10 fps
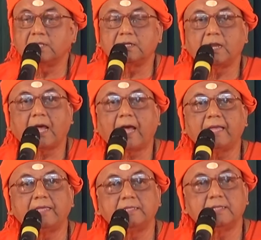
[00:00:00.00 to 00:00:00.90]
that
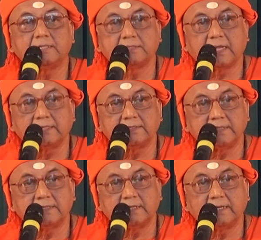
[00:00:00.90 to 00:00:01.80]
I, that
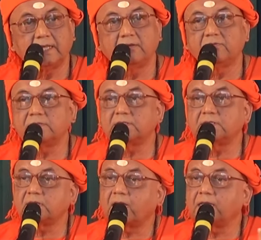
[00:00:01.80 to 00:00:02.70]
constricted
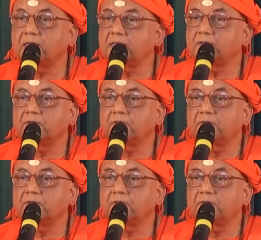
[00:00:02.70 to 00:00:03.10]
egoistic I,